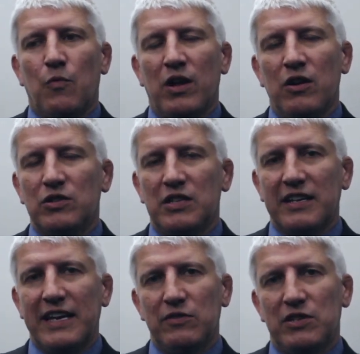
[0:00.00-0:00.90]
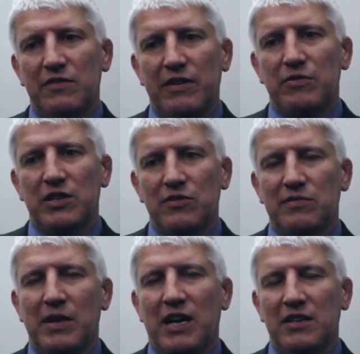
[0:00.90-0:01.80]
When I looked at the Keel survey
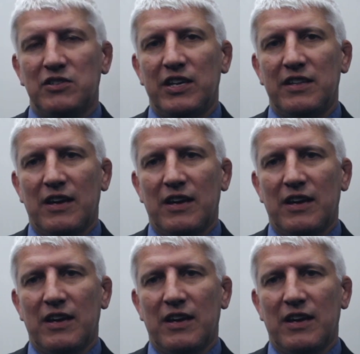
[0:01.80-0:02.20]
results from last year,